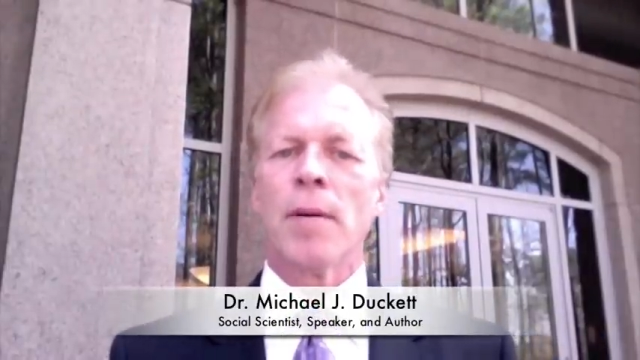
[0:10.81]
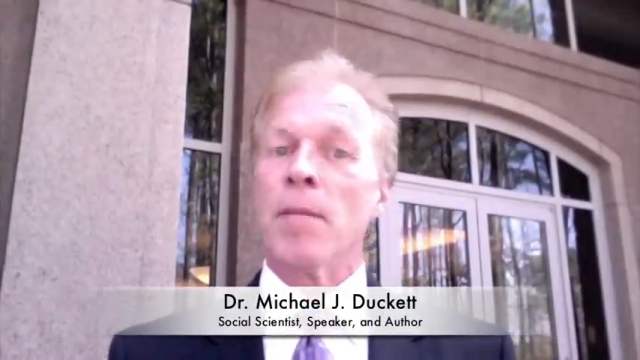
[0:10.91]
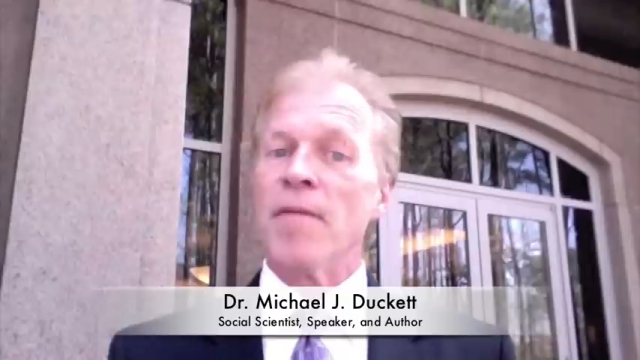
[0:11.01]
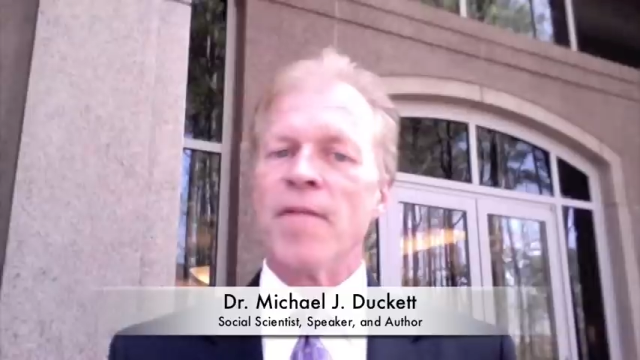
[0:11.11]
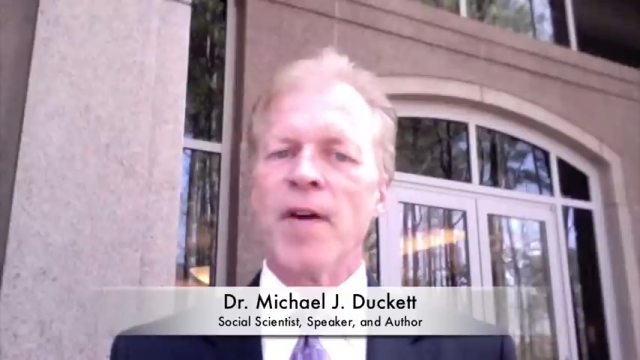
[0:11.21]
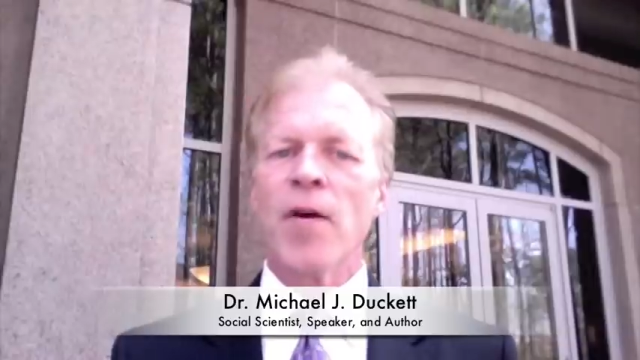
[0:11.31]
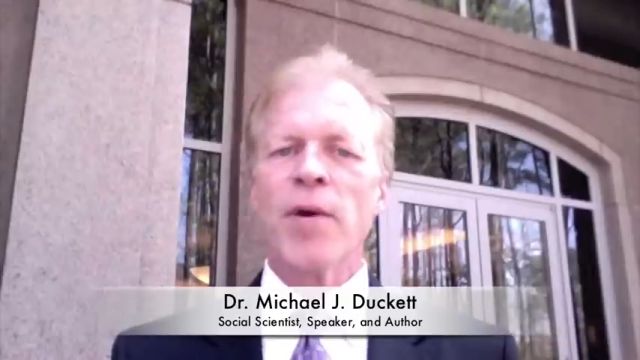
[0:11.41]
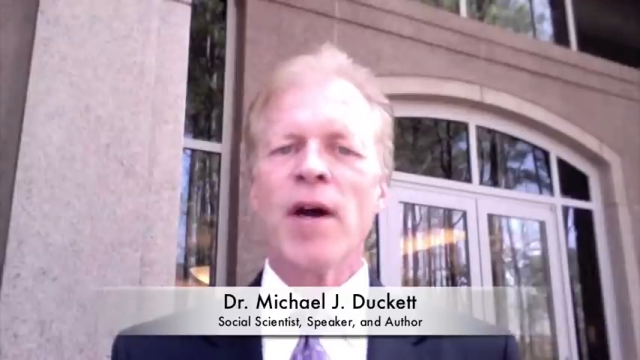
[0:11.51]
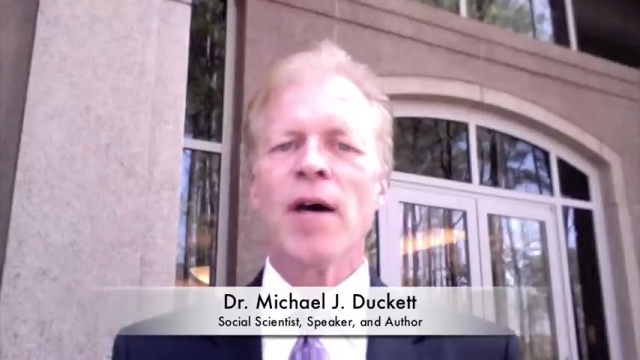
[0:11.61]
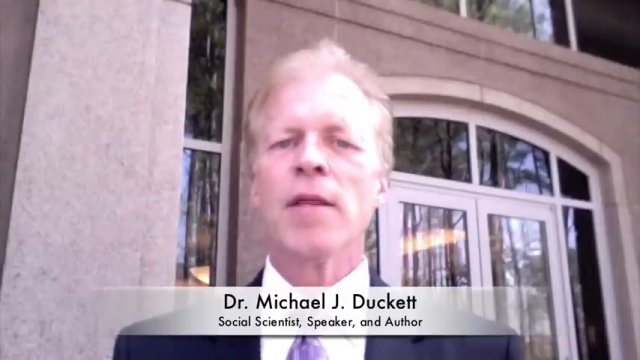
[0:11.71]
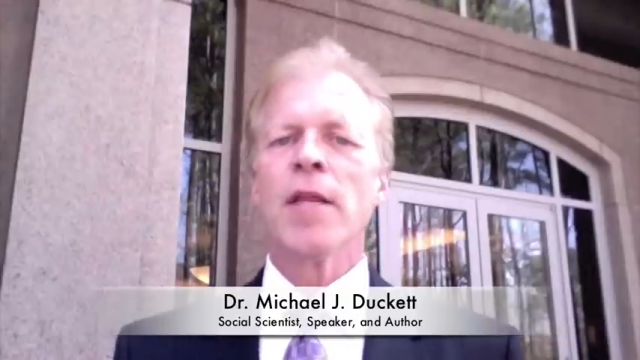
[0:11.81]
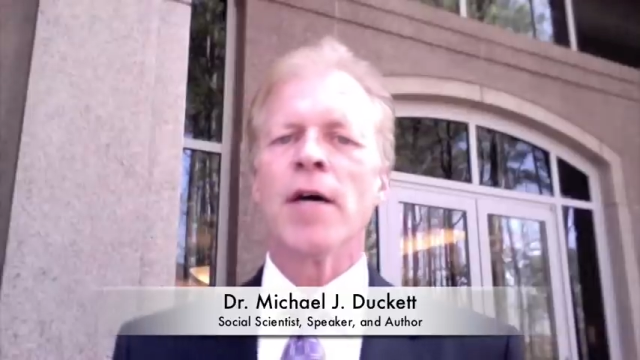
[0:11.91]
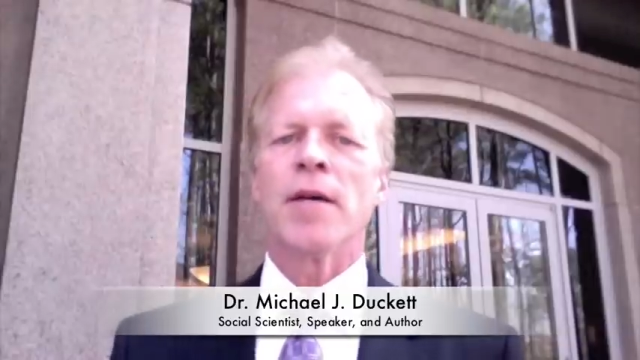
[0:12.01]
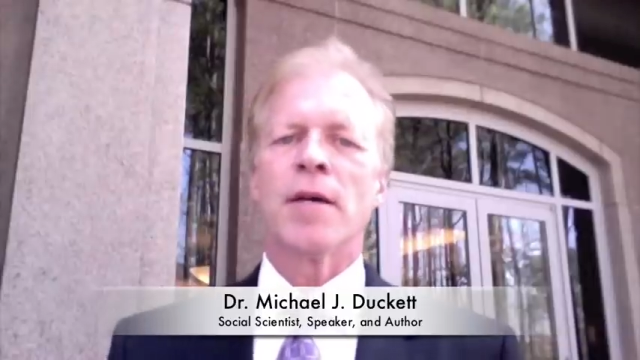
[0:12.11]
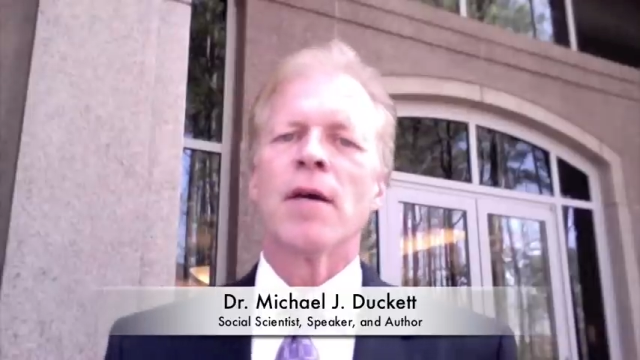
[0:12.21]
but very
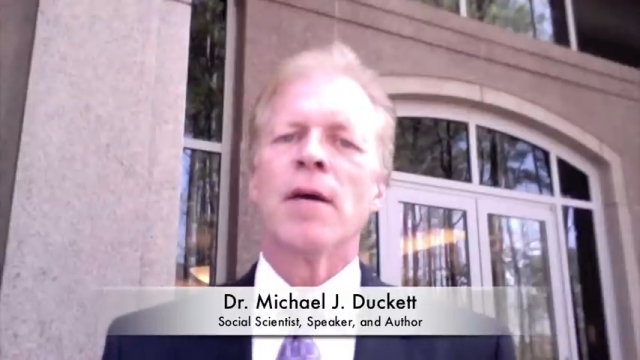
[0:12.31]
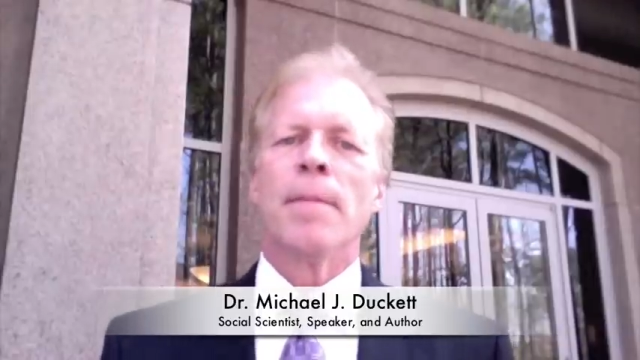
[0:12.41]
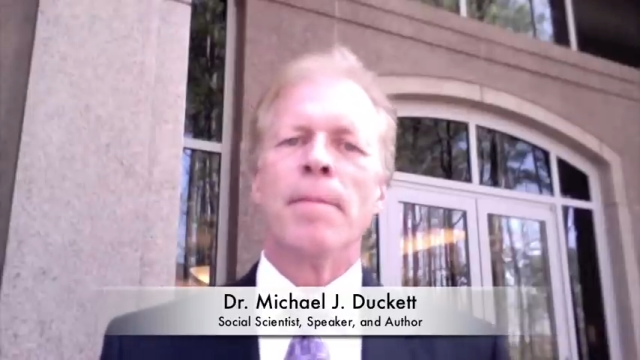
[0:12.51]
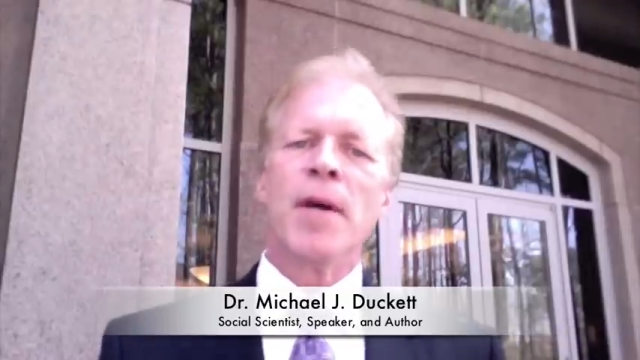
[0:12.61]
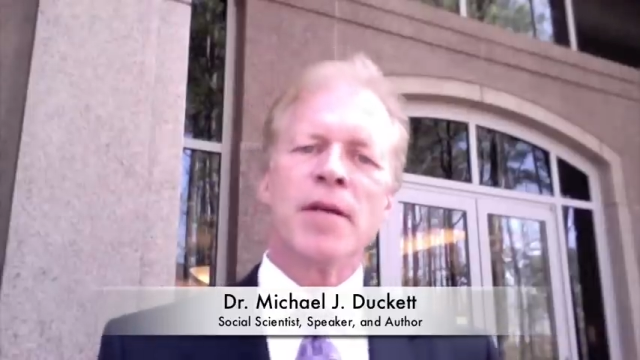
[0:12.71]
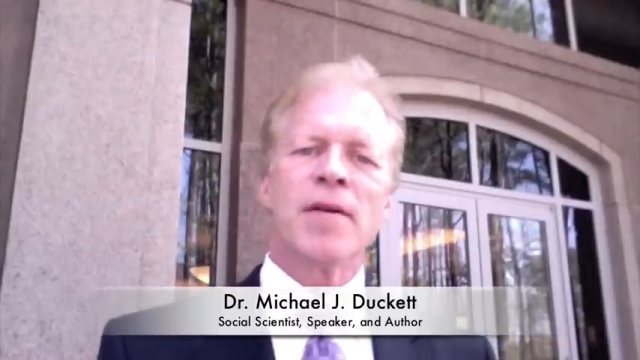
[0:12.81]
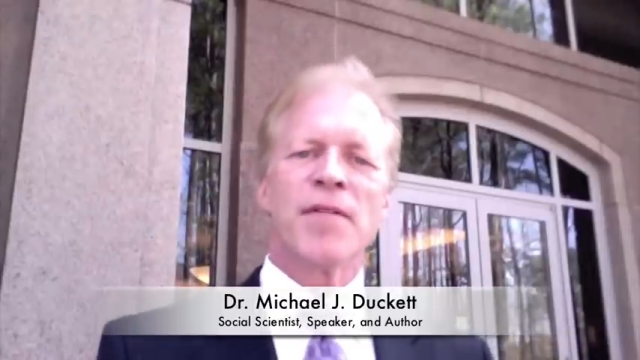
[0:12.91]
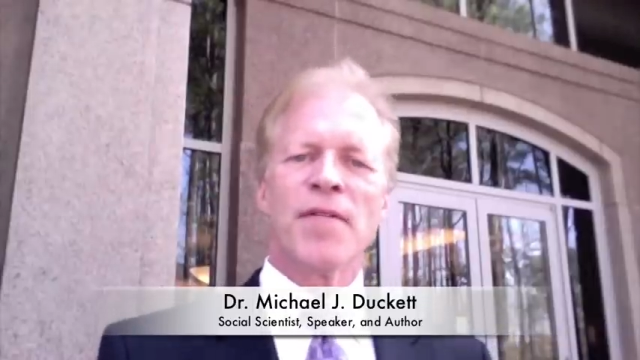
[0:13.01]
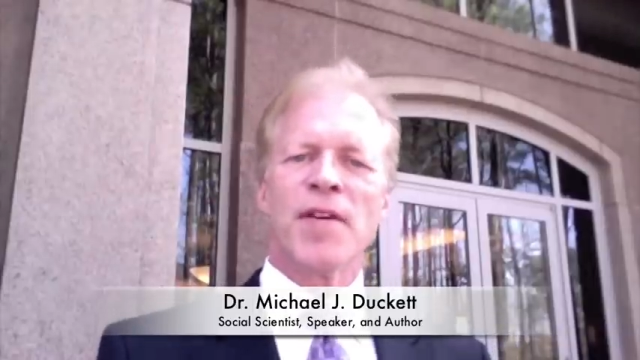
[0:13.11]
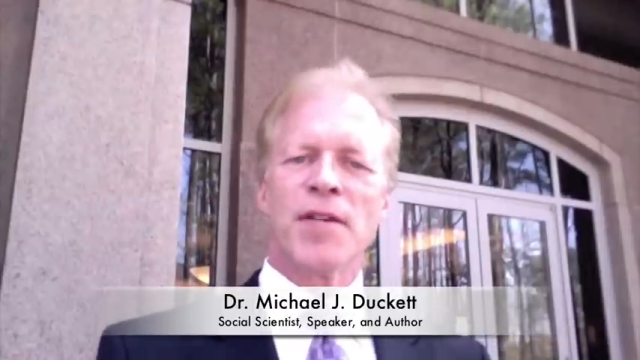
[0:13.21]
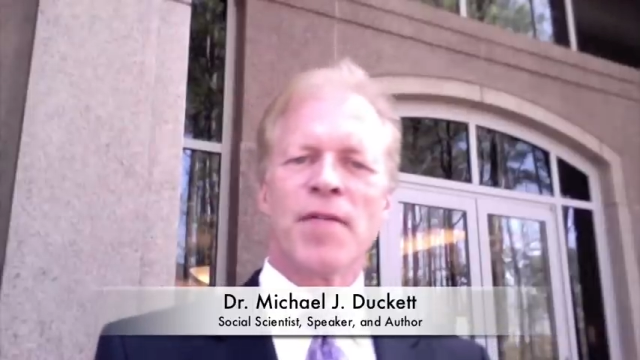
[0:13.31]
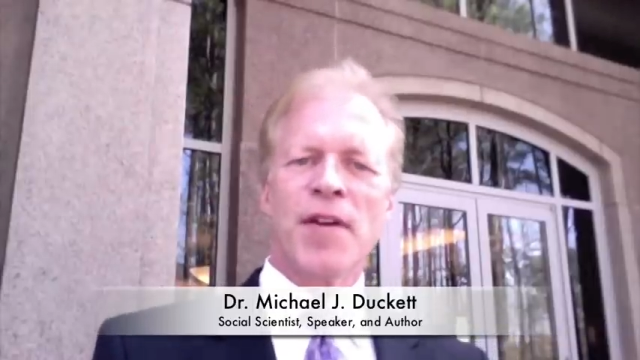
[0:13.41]
unlike many of the vi